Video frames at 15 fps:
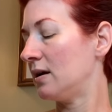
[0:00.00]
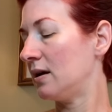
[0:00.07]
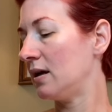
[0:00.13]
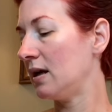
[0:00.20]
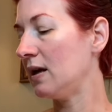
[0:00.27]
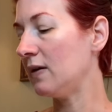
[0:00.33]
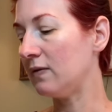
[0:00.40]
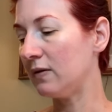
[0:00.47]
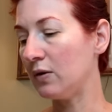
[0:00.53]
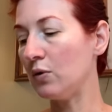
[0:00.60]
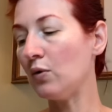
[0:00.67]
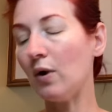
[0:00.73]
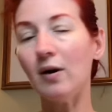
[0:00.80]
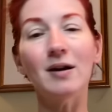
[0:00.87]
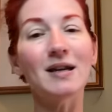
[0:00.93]
If you
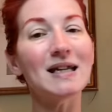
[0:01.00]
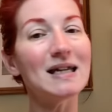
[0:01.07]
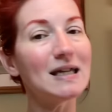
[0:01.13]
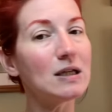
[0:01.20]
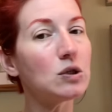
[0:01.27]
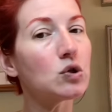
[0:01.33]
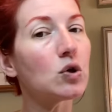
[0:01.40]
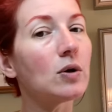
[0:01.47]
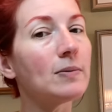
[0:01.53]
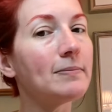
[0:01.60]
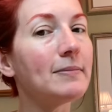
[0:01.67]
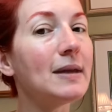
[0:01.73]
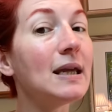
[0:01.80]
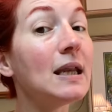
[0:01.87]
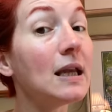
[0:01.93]
are an
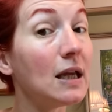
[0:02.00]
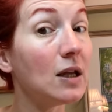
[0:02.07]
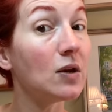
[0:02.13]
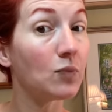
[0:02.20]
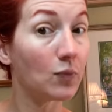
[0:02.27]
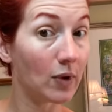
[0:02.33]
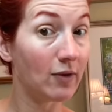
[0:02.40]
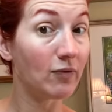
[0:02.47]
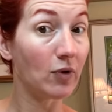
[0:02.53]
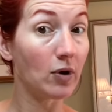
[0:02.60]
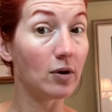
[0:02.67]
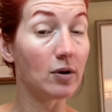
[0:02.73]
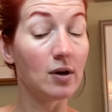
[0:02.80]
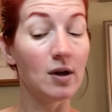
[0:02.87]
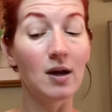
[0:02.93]
intermediate
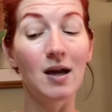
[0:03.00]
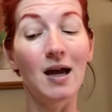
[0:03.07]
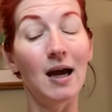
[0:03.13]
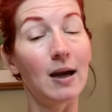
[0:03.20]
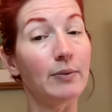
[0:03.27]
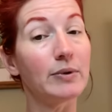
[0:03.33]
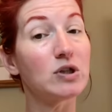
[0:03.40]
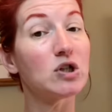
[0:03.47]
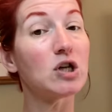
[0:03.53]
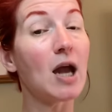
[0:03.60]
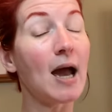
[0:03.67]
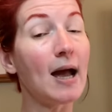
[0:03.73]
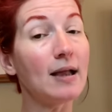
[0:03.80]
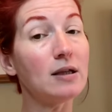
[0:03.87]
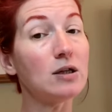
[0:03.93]
weaver, I would
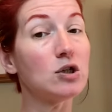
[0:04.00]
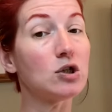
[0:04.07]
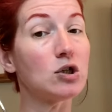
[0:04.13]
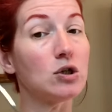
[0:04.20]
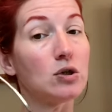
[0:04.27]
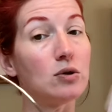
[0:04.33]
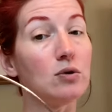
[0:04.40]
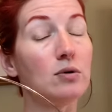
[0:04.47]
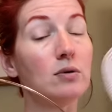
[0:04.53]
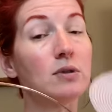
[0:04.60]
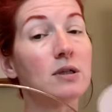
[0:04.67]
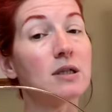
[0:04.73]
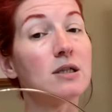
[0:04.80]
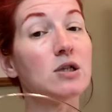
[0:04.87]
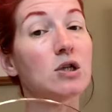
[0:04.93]
challenge you
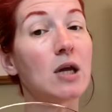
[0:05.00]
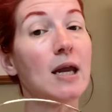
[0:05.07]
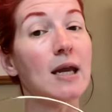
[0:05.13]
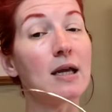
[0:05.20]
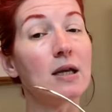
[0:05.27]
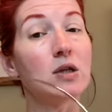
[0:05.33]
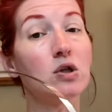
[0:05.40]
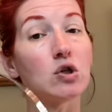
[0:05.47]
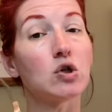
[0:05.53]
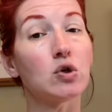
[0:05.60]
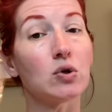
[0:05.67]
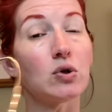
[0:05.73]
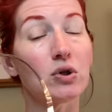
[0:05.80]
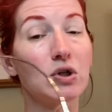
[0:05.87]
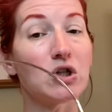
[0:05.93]
to change
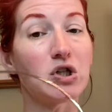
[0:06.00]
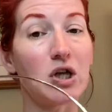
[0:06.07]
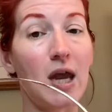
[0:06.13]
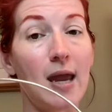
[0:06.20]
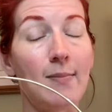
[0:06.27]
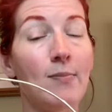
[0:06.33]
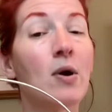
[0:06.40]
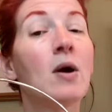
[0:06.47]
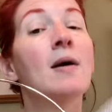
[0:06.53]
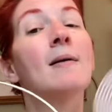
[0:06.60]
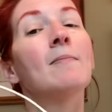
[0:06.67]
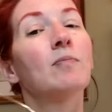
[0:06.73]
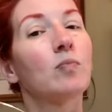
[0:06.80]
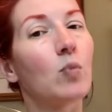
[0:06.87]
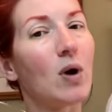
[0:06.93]
your shape.
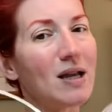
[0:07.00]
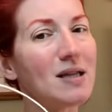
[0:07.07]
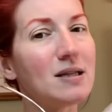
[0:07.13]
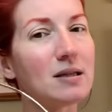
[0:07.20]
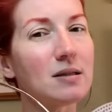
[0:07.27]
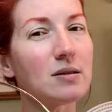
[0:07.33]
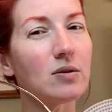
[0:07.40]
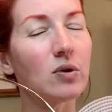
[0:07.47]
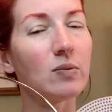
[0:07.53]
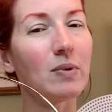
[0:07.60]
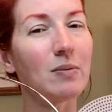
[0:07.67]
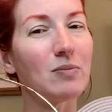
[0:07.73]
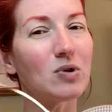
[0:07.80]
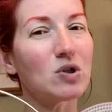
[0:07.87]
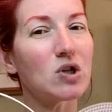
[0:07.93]
Why is this a little bit
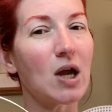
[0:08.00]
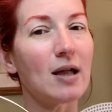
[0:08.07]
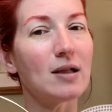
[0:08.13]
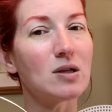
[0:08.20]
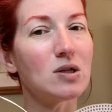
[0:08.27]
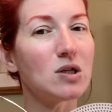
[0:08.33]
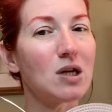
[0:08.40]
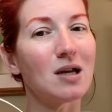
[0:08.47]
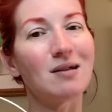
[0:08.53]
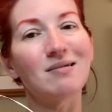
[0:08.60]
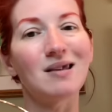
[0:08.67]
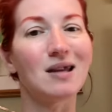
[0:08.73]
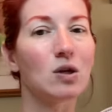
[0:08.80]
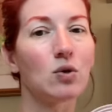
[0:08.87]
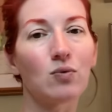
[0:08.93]
more challenging
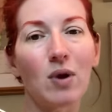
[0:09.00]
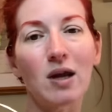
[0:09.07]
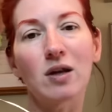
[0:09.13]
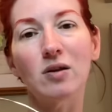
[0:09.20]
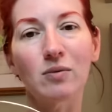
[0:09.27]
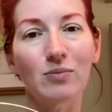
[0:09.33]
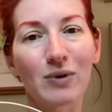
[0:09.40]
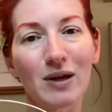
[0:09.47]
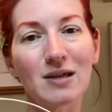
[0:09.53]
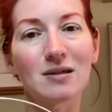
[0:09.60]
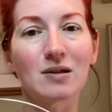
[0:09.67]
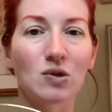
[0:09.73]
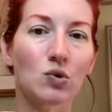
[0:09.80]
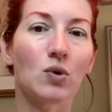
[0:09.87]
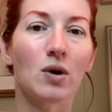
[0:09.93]
than your regular
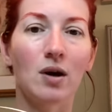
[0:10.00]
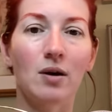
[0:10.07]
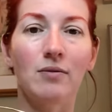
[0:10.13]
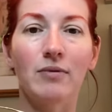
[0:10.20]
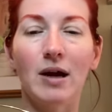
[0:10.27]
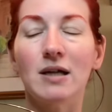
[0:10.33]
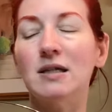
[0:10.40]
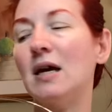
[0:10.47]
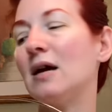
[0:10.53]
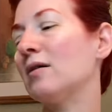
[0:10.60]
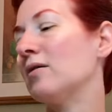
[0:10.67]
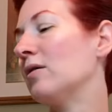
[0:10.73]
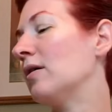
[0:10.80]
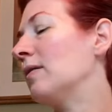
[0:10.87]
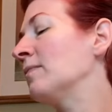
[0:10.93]
basic square
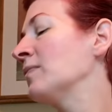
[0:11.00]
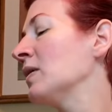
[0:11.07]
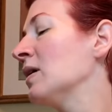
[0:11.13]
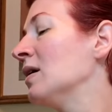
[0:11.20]
rectangle?